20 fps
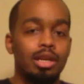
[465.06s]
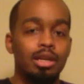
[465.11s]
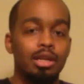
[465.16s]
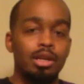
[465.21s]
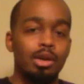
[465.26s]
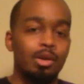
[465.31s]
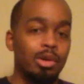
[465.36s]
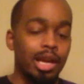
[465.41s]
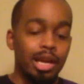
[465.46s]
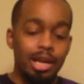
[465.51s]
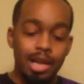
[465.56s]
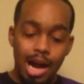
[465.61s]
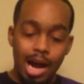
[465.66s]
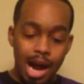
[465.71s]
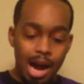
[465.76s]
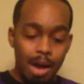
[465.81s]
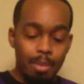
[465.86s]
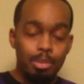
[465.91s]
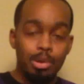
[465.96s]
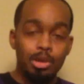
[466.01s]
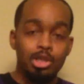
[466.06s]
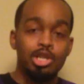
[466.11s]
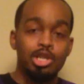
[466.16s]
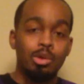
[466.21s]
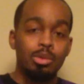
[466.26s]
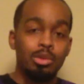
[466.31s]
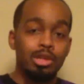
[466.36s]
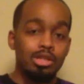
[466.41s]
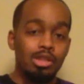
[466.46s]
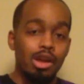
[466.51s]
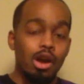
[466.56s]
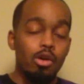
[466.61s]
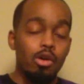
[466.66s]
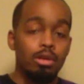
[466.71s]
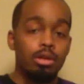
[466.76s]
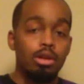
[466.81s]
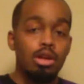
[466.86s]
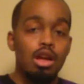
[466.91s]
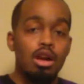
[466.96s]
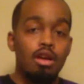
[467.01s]
Know that God put you on this
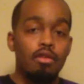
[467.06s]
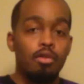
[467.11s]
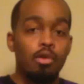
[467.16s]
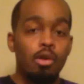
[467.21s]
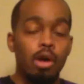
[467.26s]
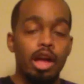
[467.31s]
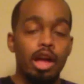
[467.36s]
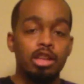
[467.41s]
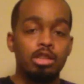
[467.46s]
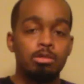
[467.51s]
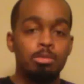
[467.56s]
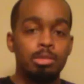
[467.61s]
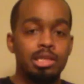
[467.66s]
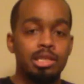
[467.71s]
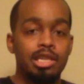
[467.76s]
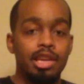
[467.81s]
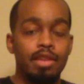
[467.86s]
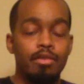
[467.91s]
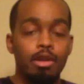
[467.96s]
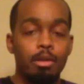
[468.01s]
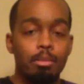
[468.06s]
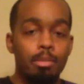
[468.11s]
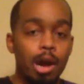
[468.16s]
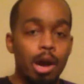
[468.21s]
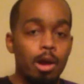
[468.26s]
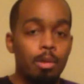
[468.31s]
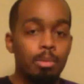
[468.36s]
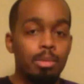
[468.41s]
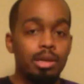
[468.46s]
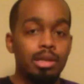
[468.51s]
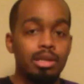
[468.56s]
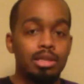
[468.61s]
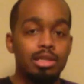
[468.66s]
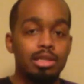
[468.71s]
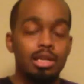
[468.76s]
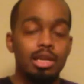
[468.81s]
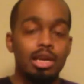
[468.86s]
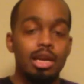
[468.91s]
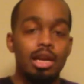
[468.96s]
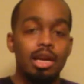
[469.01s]
earth for a specific purpose,
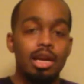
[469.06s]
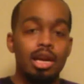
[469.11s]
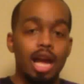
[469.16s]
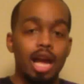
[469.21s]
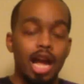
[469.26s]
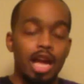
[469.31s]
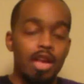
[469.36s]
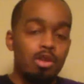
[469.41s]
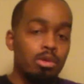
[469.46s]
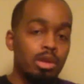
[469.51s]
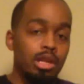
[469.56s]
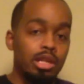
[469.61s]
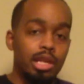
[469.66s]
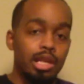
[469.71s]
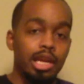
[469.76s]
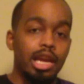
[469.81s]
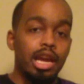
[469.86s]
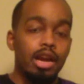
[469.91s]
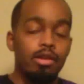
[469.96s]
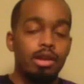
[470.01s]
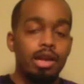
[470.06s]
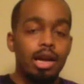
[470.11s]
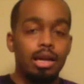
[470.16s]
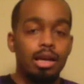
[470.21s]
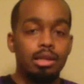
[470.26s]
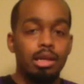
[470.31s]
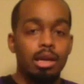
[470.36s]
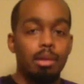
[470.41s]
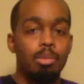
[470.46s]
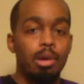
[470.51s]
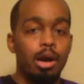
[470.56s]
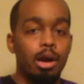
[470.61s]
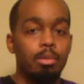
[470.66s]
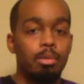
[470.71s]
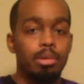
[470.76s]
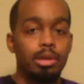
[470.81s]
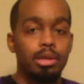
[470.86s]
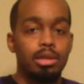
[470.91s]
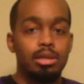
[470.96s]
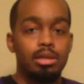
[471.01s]
and you need to carry out that
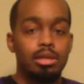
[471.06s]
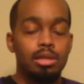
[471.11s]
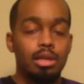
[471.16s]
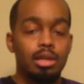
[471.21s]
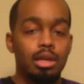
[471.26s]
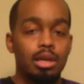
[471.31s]
purpose.